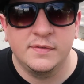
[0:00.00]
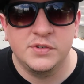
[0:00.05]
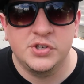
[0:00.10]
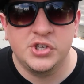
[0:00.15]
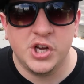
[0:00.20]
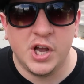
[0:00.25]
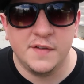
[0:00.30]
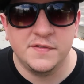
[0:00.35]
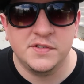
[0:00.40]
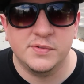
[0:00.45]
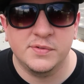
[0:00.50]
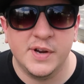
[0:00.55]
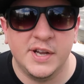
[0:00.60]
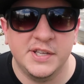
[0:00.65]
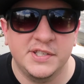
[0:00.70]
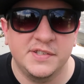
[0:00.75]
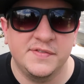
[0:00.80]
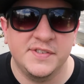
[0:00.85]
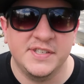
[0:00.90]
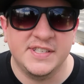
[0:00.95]
shoves the
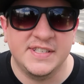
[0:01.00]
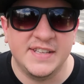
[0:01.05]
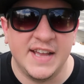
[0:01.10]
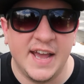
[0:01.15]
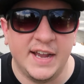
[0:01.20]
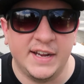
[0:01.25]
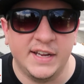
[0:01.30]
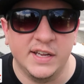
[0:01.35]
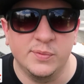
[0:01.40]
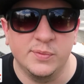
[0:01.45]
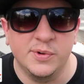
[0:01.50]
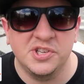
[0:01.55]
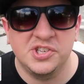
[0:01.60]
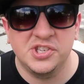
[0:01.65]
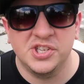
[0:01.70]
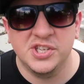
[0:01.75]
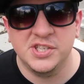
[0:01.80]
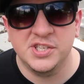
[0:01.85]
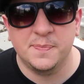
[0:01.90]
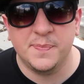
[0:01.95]
rest of his stack in,
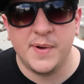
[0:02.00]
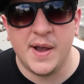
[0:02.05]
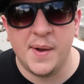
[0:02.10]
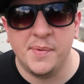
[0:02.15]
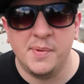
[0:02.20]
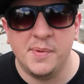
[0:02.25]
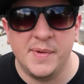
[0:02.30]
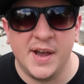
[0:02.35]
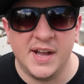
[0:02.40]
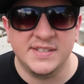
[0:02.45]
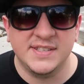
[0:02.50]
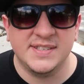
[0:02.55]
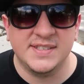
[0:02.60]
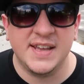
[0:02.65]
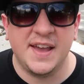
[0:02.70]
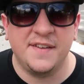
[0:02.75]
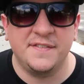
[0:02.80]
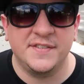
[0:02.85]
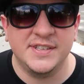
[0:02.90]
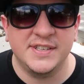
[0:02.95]
which is probably about
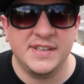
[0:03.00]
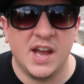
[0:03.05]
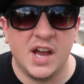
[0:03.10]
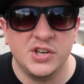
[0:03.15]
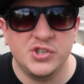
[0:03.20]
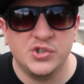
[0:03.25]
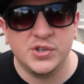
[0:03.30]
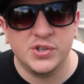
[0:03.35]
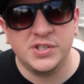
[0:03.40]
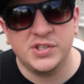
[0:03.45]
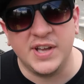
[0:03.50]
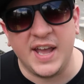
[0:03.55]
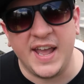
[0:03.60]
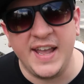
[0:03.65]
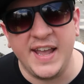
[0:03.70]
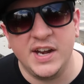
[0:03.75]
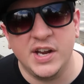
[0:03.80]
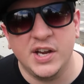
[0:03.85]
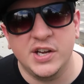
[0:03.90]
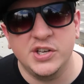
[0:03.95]
700
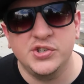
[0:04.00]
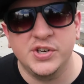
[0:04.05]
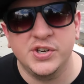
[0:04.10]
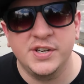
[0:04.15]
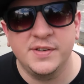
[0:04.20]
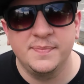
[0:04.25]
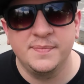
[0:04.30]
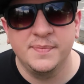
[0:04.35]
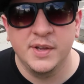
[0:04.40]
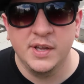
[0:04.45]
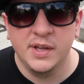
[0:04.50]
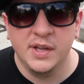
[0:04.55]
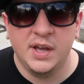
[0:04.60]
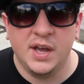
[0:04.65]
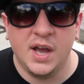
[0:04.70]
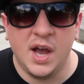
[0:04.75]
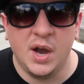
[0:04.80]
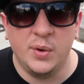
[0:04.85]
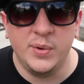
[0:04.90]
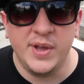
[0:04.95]
to 800.
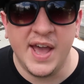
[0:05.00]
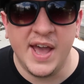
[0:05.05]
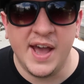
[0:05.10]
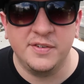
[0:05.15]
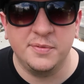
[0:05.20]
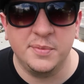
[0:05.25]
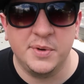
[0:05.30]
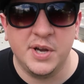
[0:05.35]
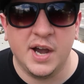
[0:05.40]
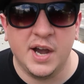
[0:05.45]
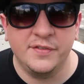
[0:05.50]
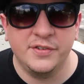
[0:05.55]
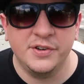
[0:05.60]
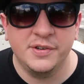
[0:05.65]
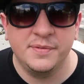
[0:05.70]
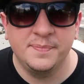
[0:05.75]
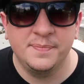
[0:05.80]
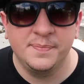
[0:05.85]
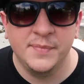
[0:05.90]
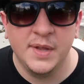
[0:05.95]
We have him
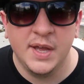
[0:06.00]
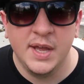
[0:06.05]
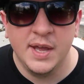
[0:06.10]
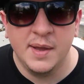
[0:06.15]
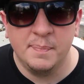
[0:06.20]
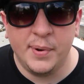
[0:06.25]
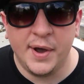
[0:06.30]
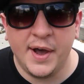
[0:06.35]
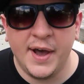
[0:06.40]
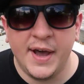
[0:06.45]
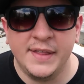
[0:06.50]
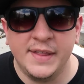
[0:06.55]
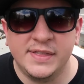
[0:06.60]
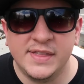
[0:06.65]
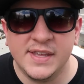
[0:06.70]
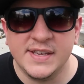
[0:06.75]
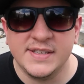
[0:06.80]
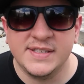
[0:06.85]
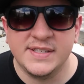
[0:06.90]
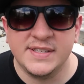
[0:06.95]
covered.
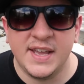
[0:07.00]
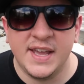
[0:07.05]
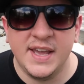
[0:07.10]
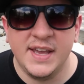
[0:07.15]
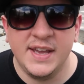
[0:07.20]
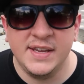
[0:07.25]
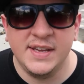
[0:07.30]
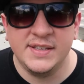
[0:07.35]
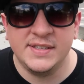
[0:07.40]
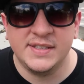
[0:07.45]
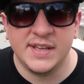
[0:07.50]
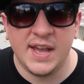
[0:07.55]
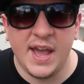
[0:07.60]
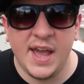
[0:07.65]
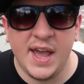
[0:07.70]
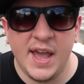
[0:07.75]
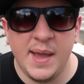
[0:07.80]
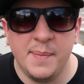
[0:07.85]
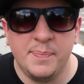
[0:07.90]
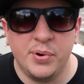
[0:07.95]
But this is
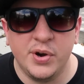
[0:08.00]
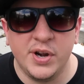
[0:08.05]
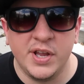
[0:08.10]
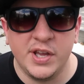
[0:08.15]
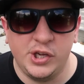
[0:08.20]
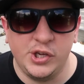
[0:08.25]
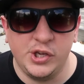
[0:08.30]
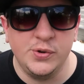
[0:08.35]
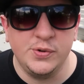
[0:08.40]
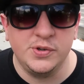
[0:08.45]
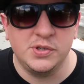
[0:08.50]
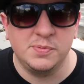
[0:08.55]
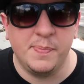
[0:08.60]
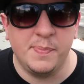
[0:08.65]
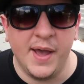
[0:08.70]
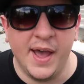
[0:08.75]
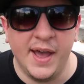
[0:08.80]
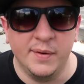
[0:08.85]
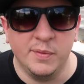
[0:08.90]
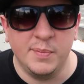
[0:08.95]
a pretty huge
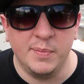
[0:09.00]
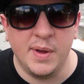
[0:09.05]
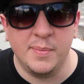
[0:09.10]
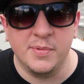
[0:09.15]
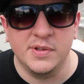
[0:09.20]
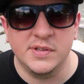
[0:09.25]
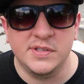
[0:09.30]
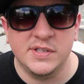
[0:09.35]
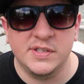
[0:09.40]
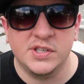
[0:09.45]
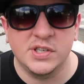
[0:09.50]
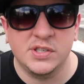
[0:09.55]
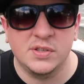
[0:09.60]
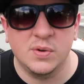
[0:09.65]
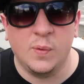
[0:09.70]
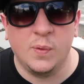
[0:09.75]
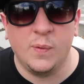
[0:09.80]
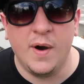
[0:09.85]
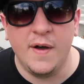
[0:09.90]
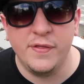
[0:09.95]
bet. Remember, this is just
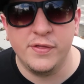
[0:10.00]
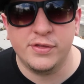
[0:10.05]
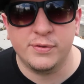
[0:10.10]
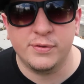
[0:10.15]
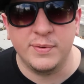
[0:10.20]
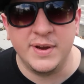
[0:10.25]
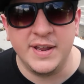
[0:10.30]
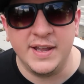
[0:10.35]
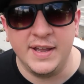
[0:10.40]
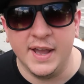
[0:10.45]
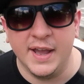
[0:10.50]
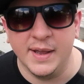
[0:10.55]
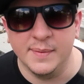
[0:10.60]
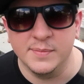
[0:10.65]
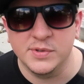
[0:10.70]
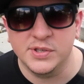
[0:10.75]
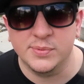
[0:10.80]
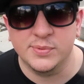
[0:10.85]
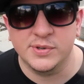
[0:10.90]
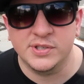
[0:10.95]
a 1-3
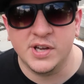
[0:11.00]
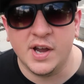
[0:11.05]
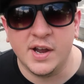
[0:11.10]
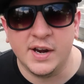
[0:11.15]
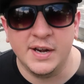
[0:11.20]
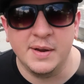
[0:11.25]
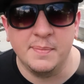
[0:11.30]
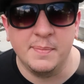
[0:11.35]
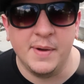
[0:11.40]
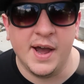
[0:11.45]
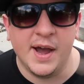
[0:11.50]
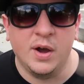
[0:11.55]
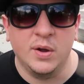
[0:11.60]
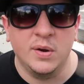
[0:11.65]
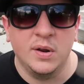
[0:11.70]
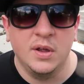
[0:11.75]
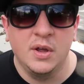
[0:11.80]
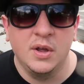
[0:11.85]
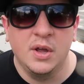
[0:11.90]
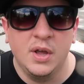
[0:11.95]
game, so we're talking
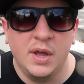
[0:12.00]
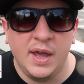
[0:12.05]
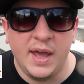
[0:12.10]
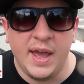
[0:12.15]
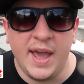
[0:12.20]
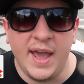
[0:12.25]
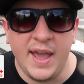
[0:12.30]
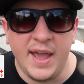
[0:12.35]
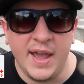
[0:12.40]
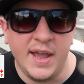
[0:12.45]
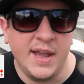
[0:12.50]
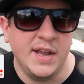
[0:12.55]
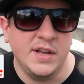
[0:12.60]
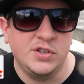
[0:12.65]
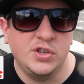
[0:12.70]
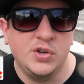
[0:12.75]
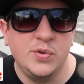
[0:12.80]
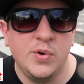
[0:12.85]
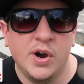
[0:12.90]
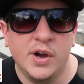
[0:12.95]
about a
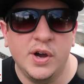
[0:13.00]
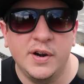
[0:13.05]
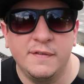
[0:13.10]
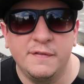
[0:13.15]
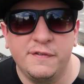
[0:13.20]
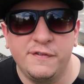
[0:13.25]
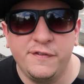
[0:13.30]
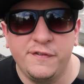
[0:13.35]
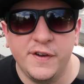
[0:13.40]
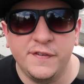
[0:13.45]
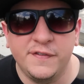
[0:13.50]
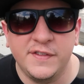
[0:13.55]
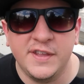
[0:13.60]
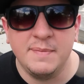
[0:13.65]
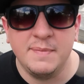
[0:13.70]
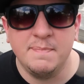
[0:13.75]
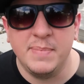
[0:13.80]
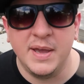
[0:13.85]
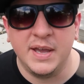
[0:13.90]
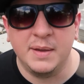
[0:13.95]

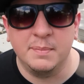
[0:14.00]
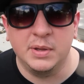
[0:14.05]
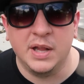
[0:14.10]
250 big